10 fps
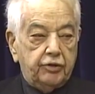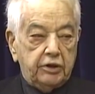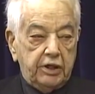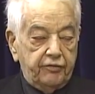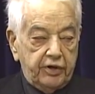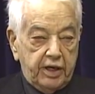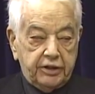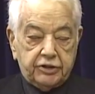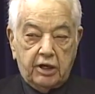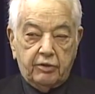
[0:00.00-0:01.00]

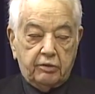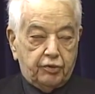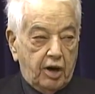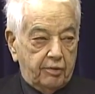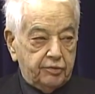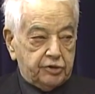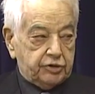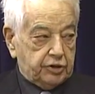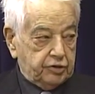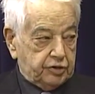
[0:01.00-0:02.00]
alleviate some of the problems
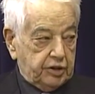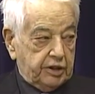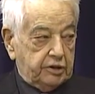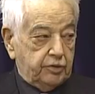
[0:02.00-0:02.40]
associated